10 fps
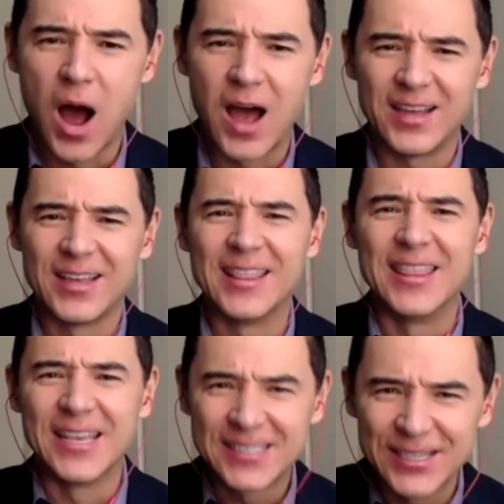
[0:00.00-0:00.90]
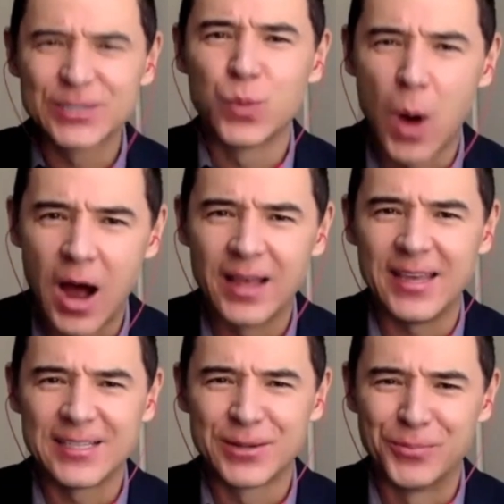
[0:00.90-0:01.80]
why this is
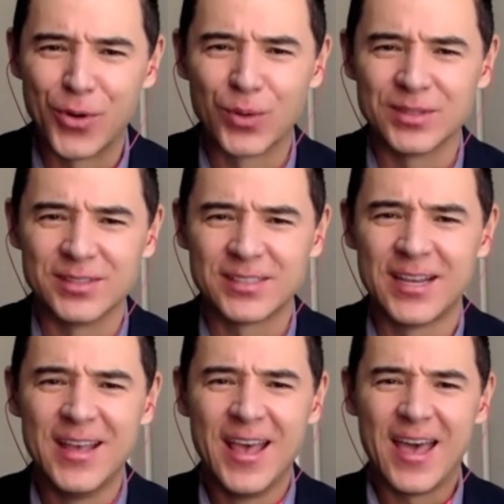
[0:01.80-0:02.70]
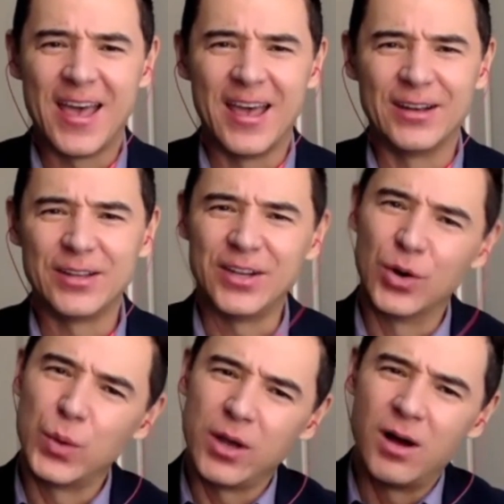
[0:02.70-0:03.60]
why it's important. And, you
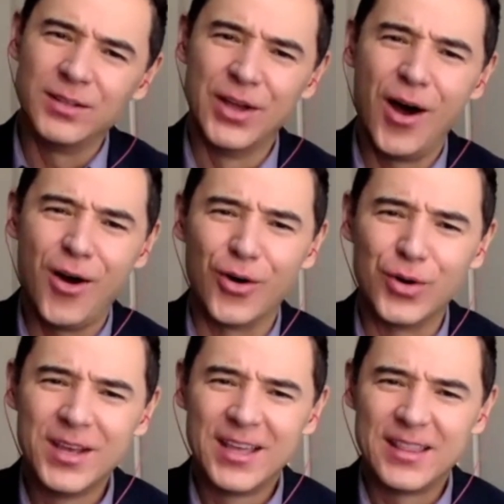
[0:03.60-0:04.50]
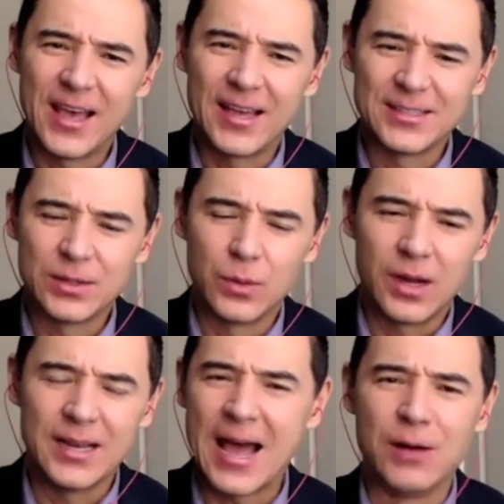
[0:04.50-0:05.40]
know, we all know that
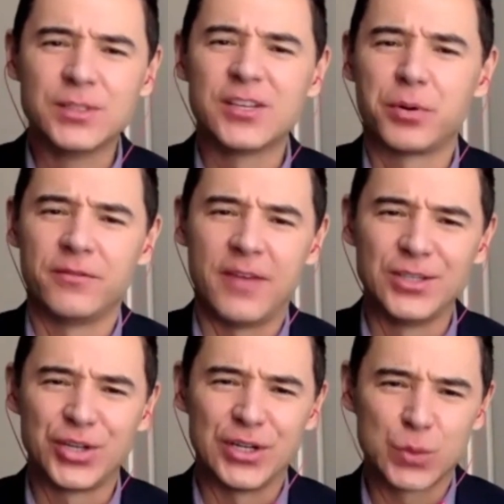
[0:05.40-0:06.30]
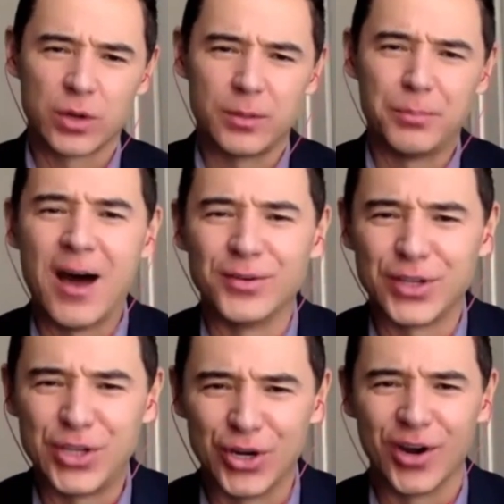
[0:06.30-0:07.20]
an ounce of prevention is worth a
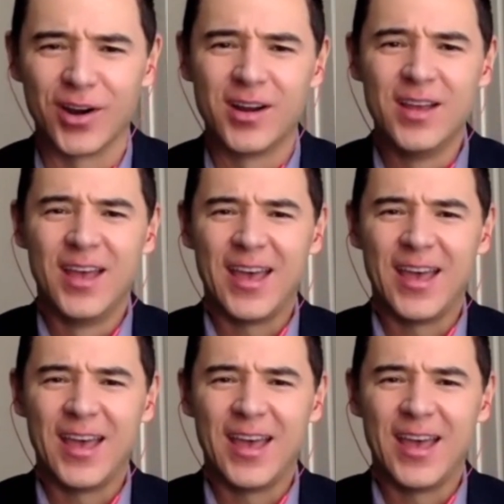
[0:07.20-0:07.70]
pound of cure.